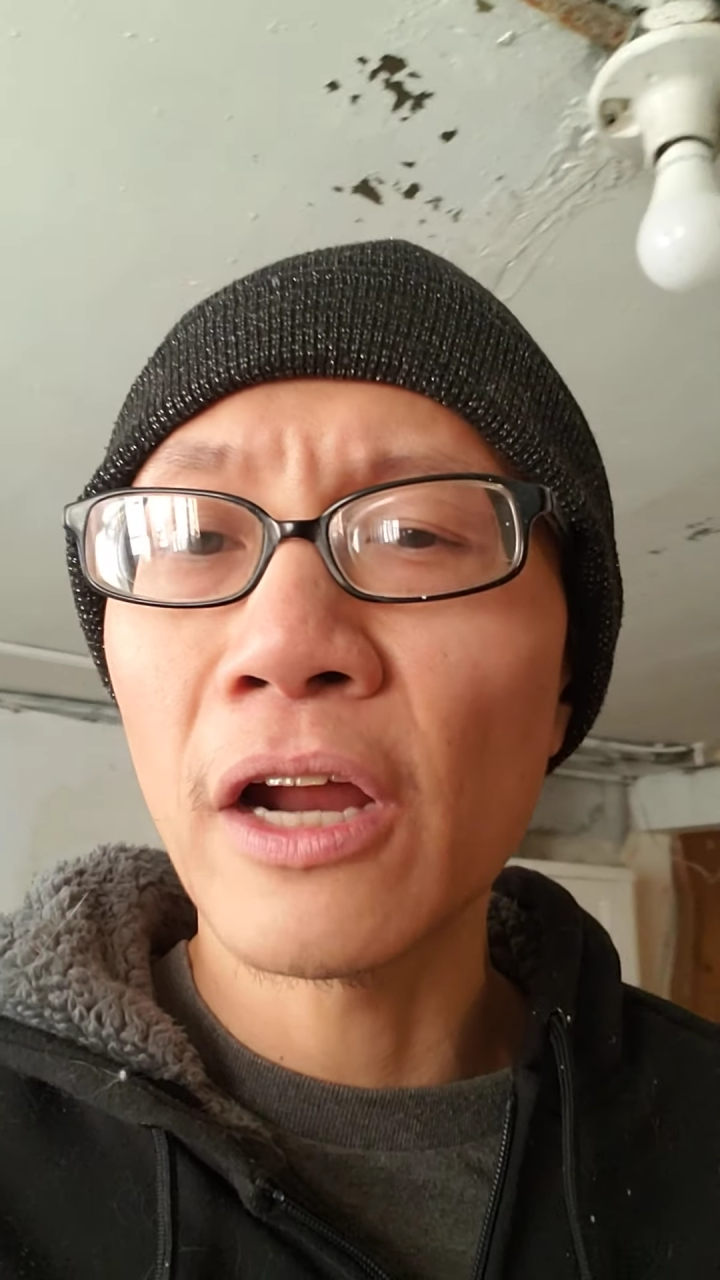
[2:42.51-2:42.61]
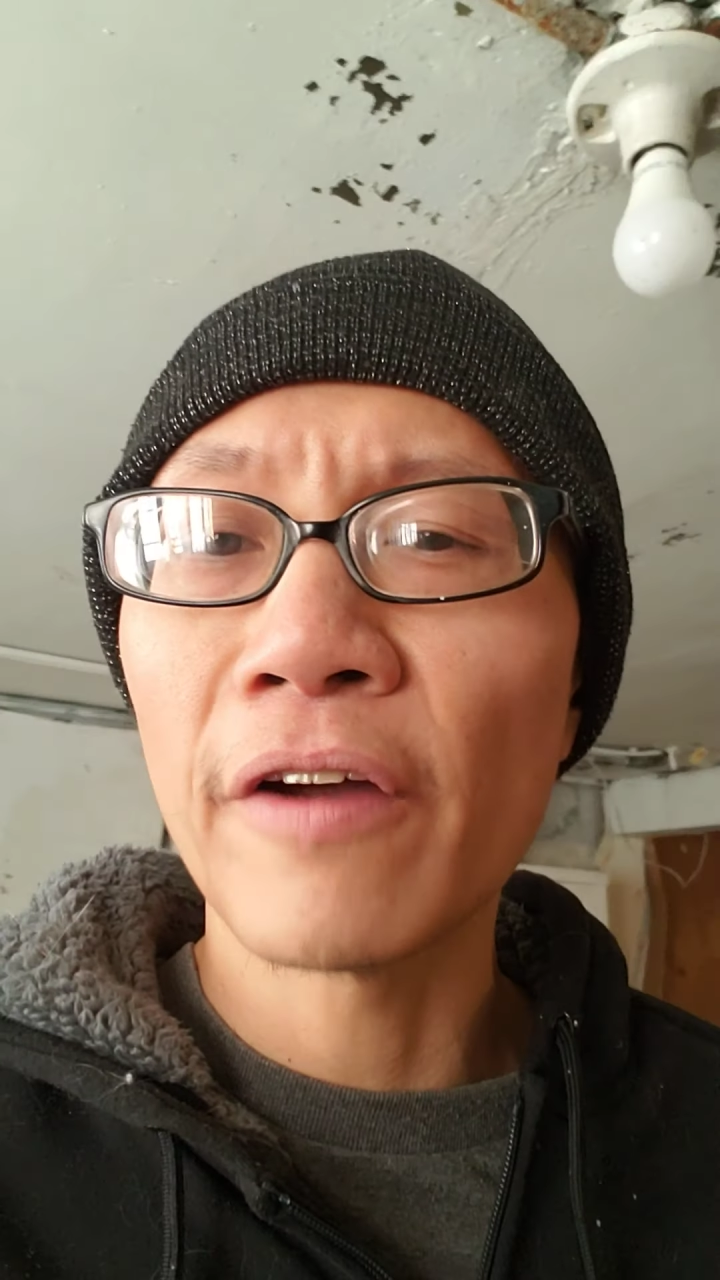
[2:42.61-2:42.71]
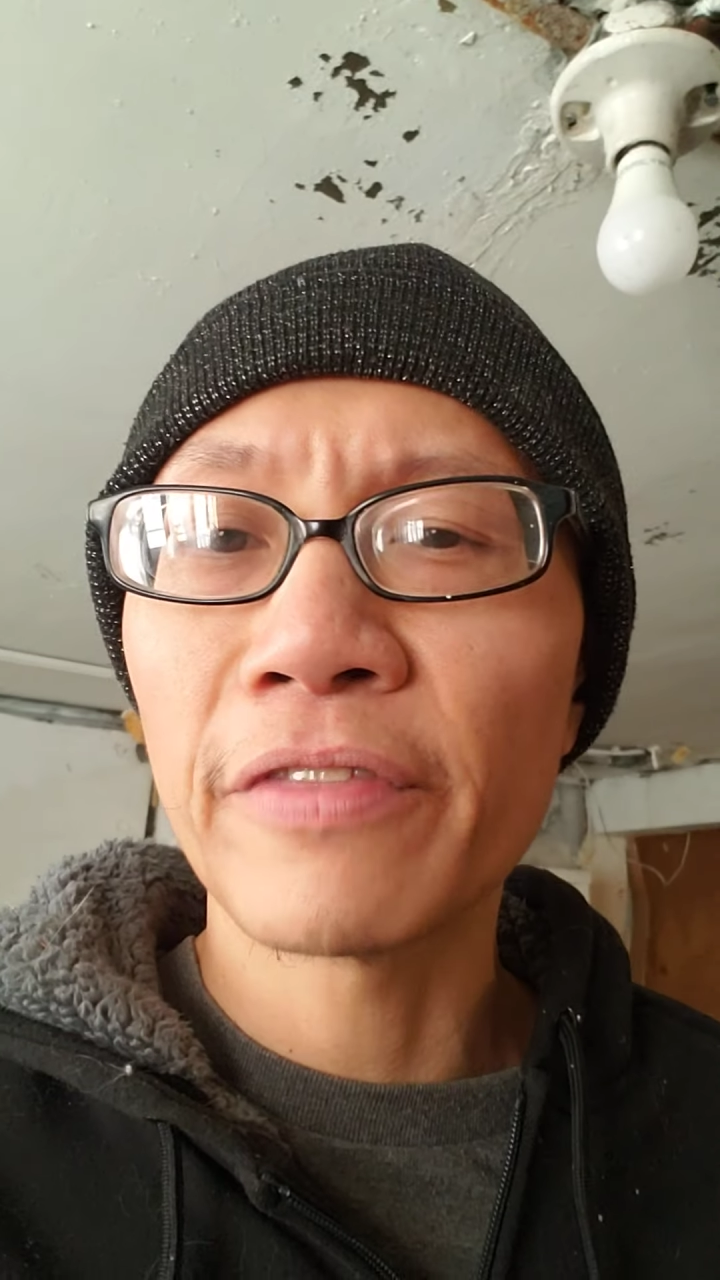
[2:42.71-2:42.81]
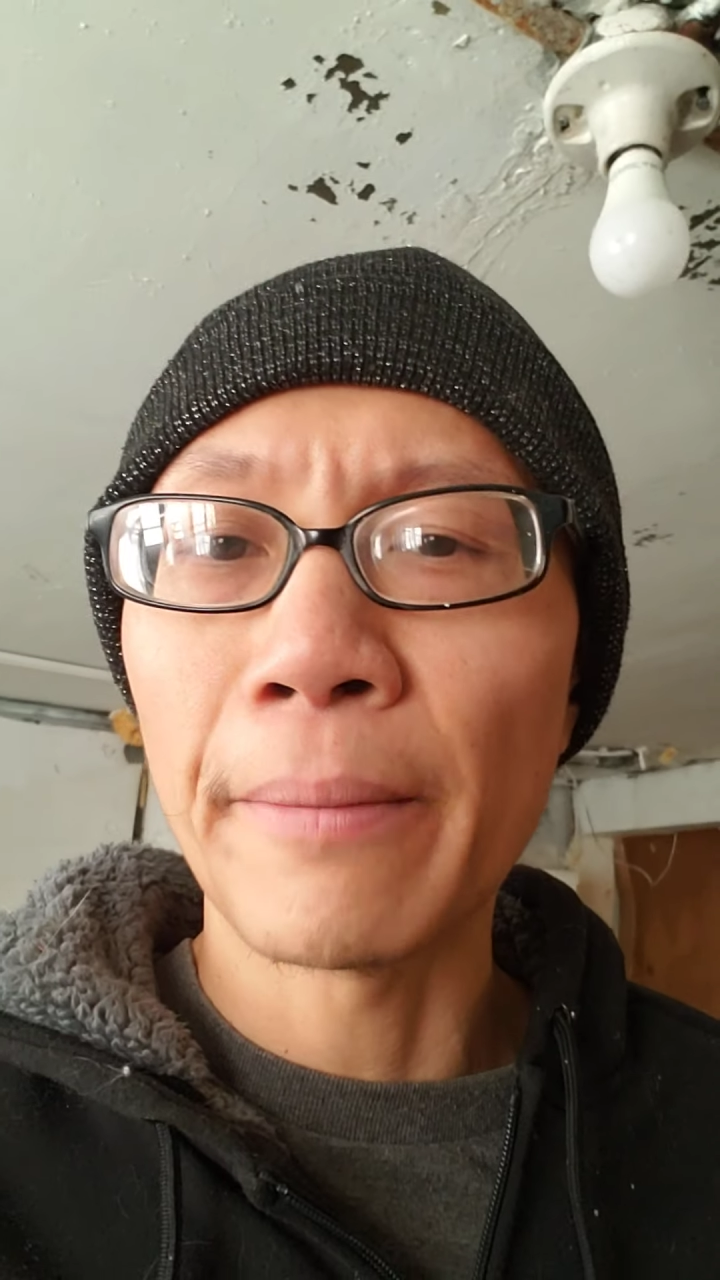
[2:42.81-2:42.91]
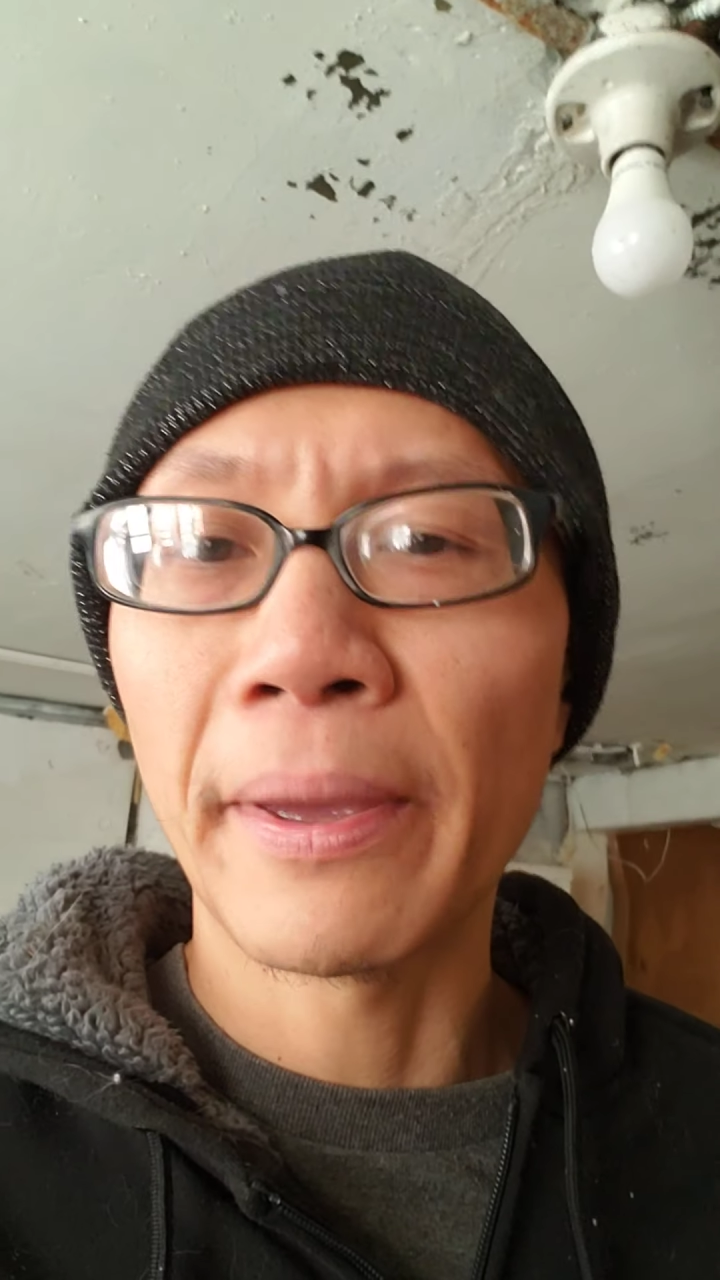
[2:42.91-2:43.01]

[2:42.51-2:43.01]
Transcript: off that